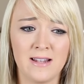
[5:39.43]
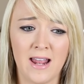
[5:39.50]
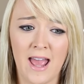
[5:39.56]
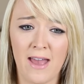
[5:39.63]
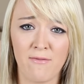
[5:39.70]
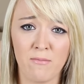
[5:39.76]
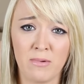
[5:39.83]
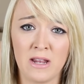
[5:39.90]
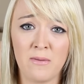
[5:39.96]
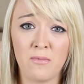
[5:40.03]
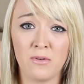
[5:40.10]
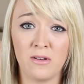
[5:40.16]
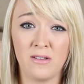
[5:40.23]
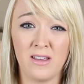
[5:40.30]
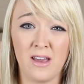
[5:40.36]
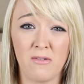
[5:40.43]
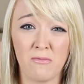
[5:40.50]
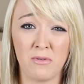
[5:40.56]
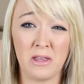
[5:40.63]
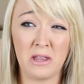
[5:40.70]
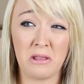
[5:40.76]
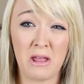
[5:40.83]
and I haven't been able to get
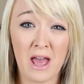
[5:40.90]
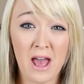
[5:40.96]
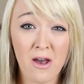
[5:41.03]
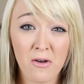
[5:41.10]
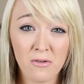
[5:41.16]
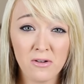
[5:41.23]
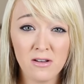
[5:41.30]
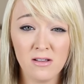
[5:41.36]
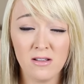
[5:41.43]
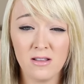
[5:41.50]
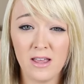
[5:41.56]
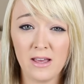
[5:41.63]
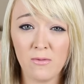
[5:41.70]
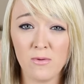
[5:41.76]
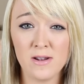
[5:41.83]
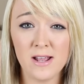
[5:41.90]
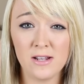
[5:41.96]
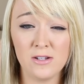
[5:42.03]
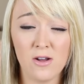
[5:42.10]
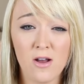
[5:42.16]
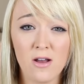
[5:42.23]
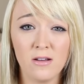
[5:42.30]
really loud like when I
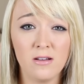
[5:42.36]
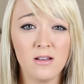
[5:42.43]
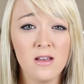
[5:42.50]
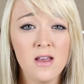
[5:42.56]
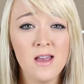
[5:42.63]
talk.